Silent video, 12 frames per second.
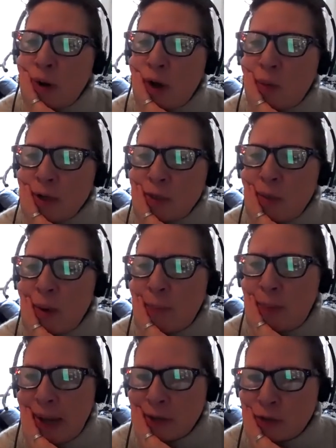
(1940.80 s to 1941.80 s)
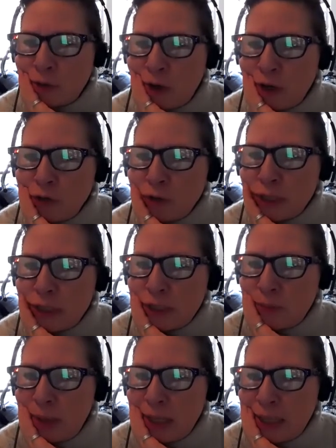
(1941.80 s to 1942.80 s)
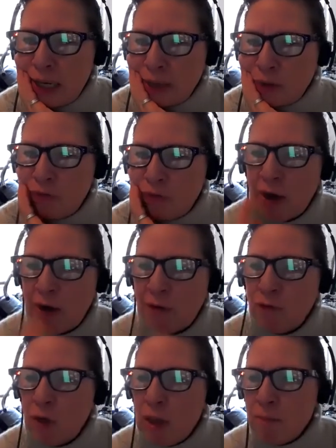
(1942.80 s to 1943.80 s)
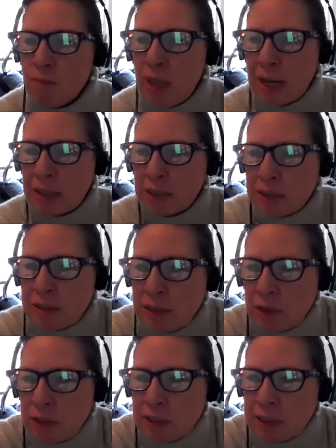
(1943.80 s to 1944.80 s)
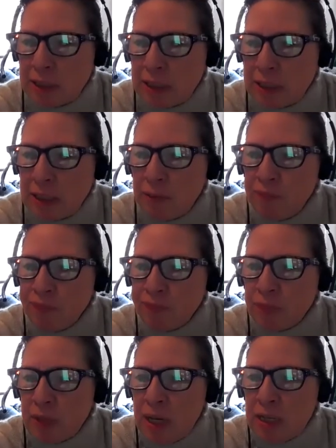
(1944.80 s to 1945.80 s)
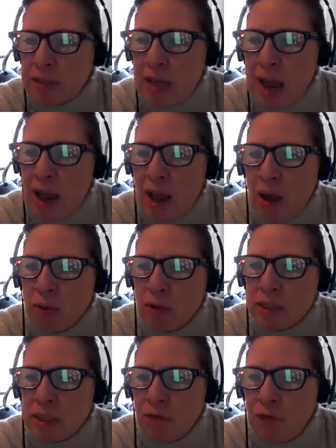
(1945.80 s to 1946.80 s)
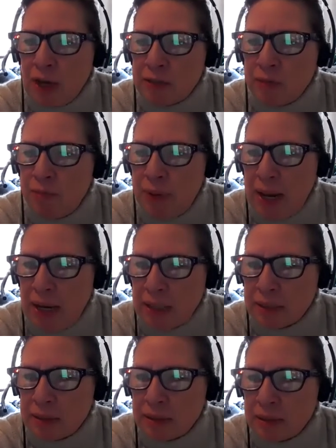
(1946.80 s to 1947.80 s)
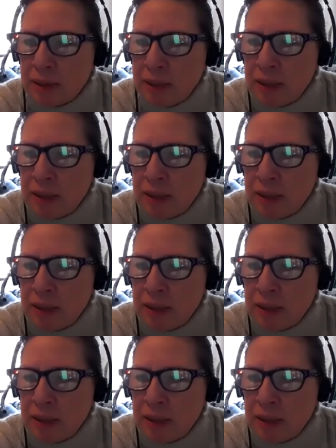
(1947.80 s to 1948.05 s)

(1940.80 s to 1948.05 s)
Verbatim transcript: a question about banks. So countries may take the thought of blacklist seriously. How does it affect banks?